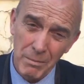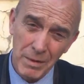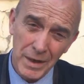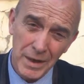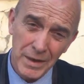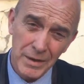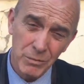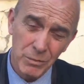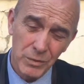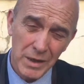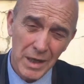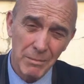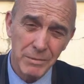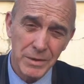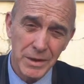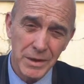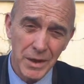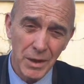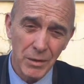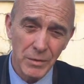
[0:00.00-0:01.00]
all the men, we
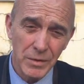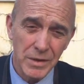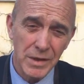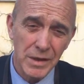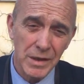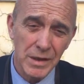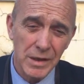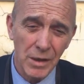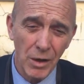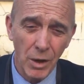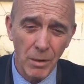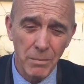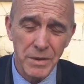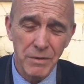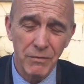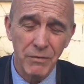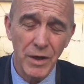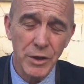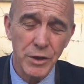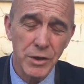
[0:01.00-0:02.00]
emptied out the
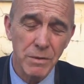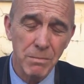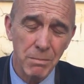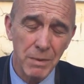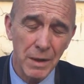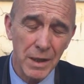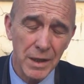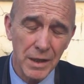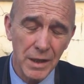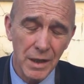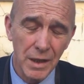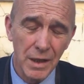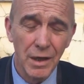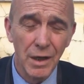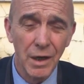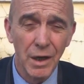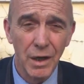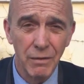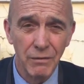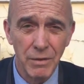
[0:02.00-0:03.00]
observation bay
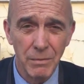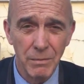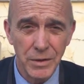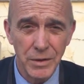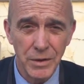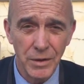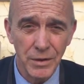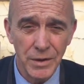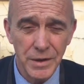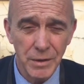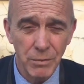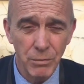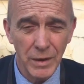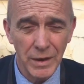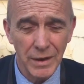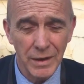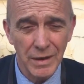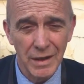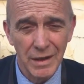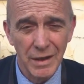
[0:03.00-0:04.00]
of the maternity
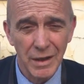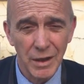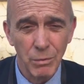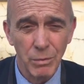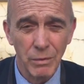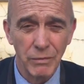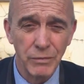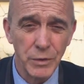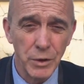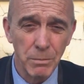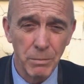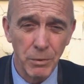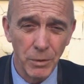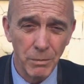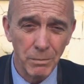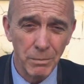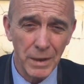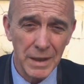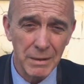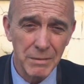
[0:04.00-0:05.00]
wing with
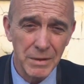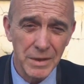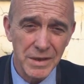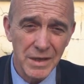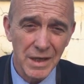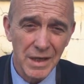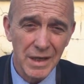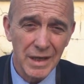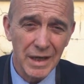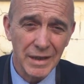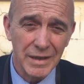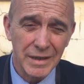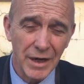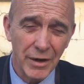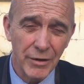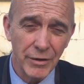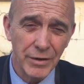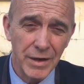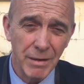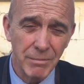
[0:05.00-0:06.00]
newborn babies
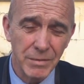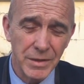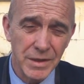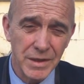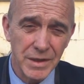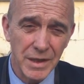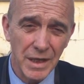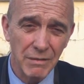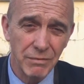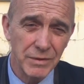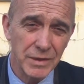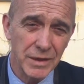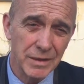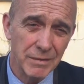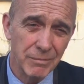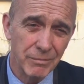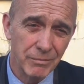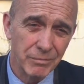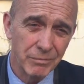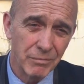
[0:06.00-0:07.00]
and carried them to
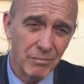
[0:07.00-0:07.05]
safety.